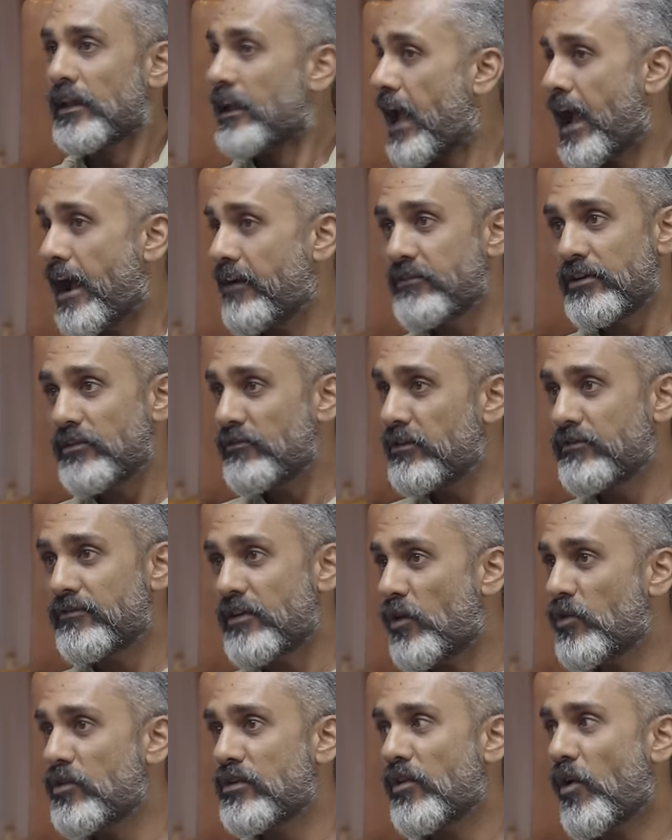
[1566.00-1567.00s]
Haven't we
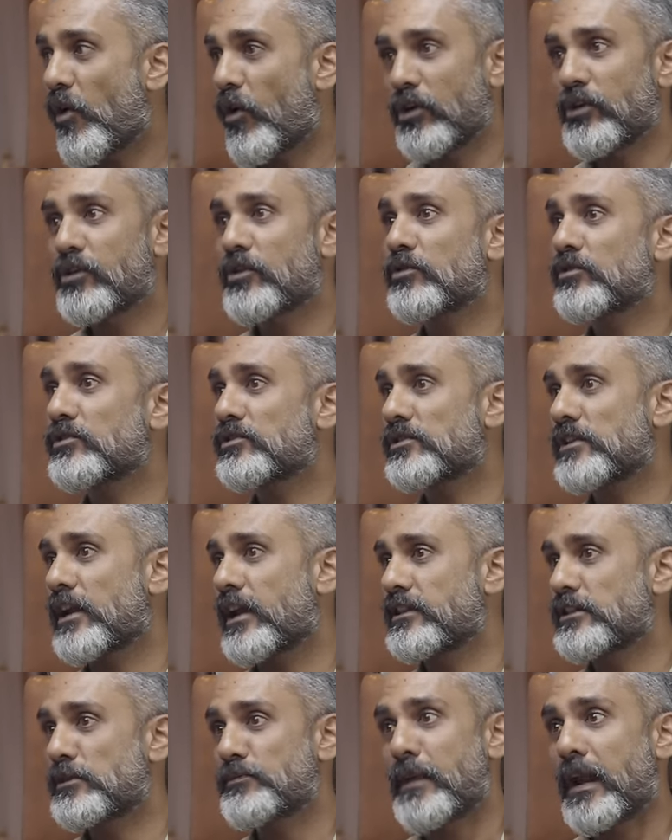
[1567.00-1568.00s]
found Altos
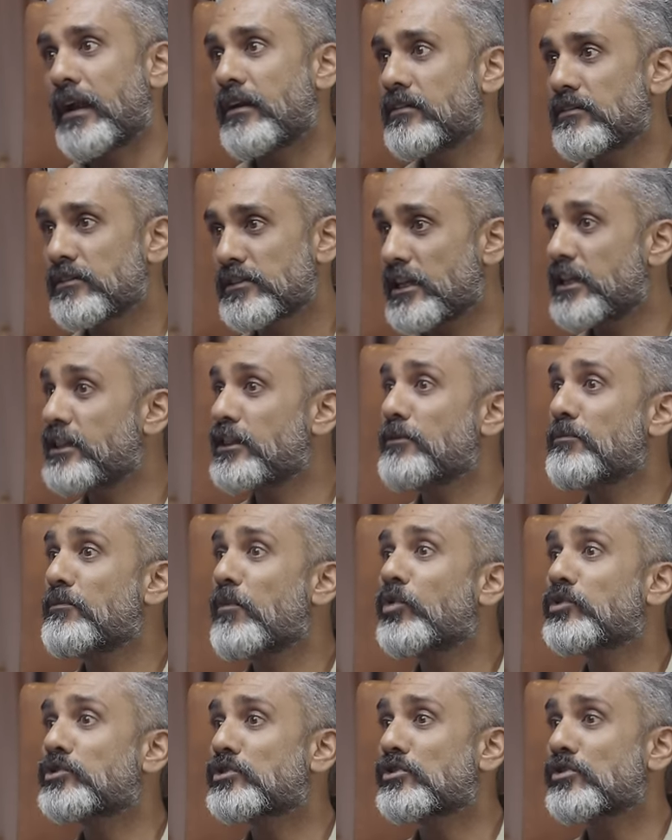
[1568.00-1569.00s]
and Splendors in the
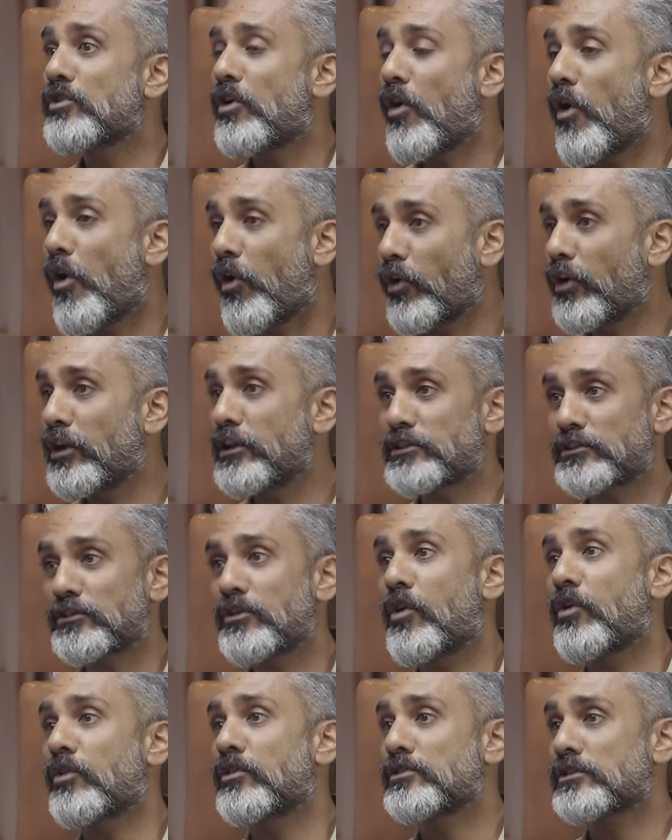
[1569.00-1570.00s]
most
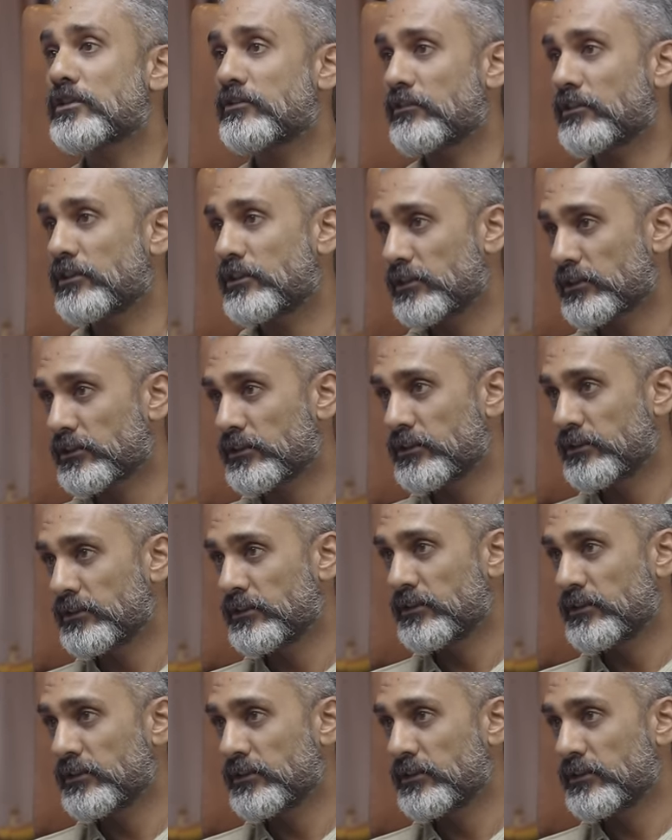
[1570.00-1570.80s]
oddest corners of Earth?